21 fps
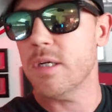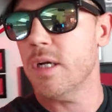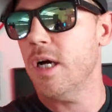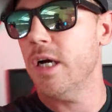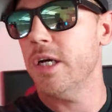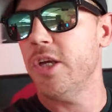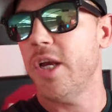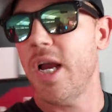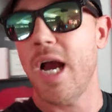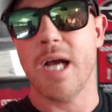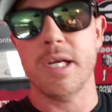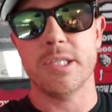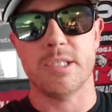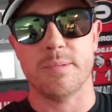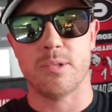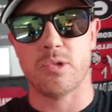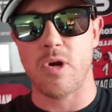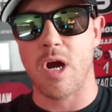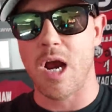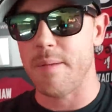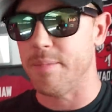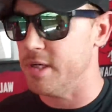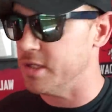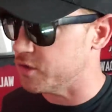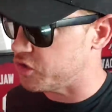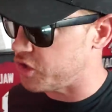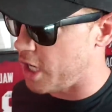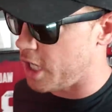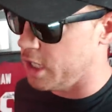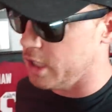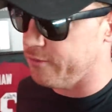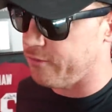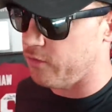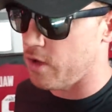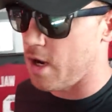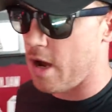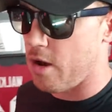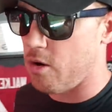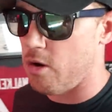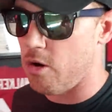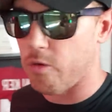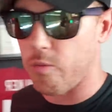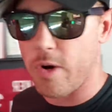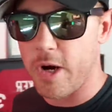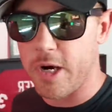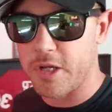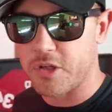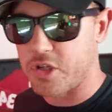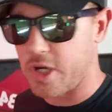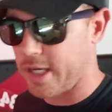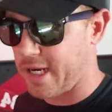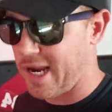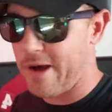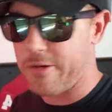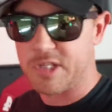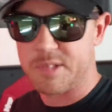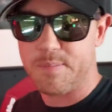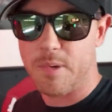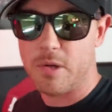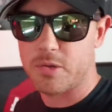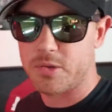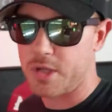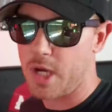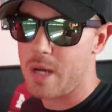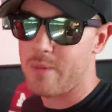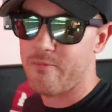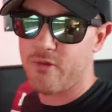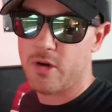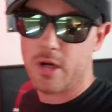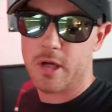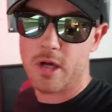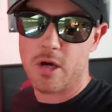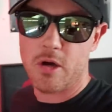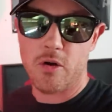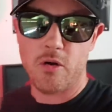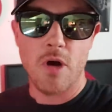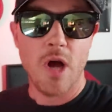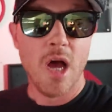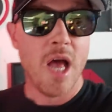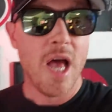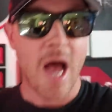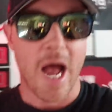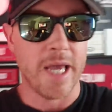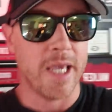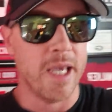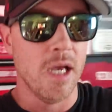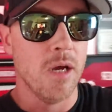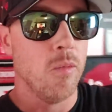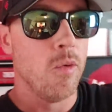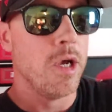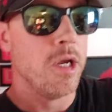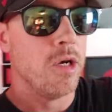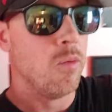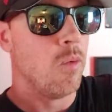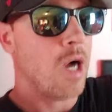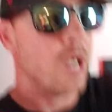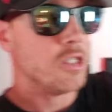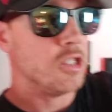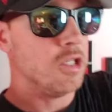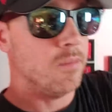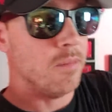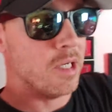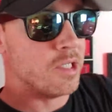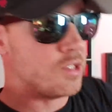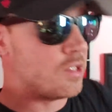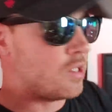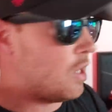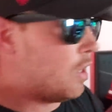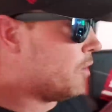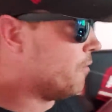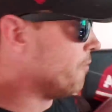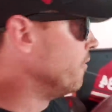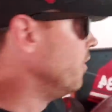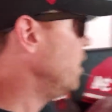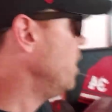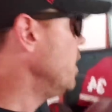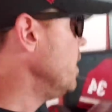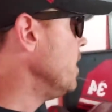You guys subscribe to his channel if you're not already. Check out his post-game video. I can't wait to watch it myself.